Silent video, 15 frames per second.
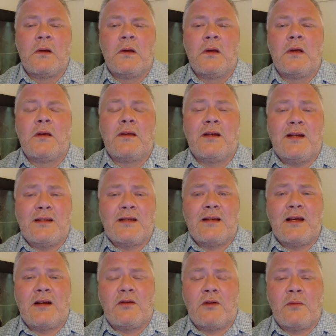you need to
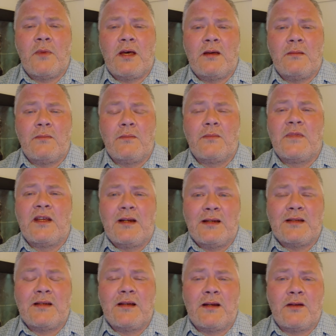get a grip, mate. You need
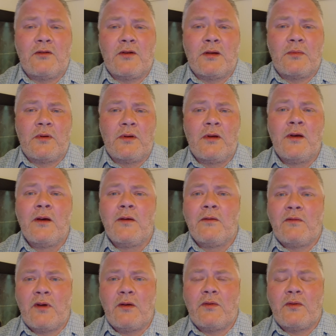to get a grip.
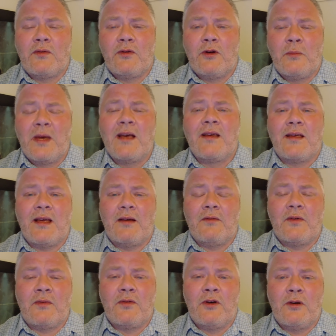Vote Reform, get
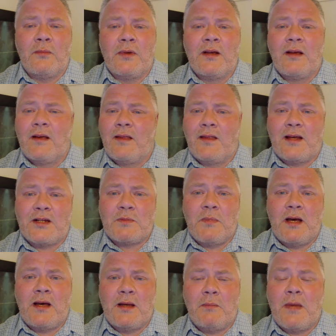Reform. That's
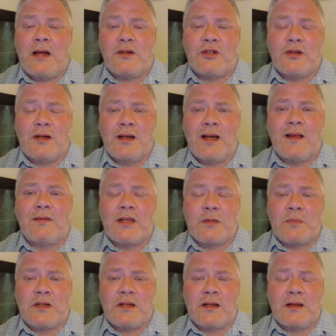my mantra at this
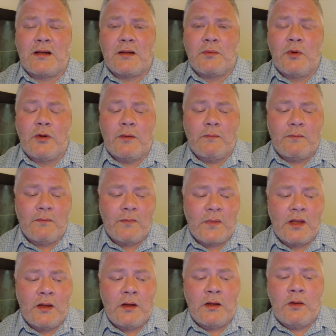particular point.
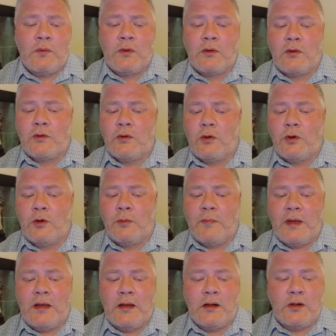If we look up
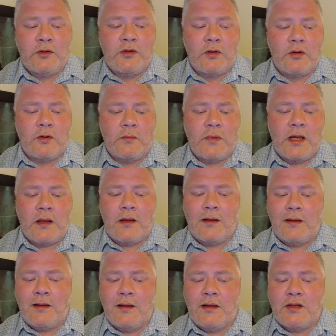in Durham, I
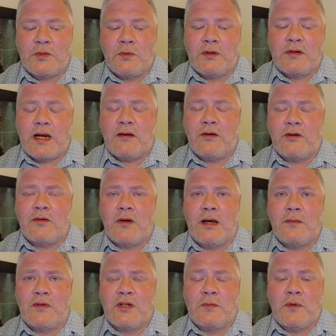think it is, where Darren Grimes has been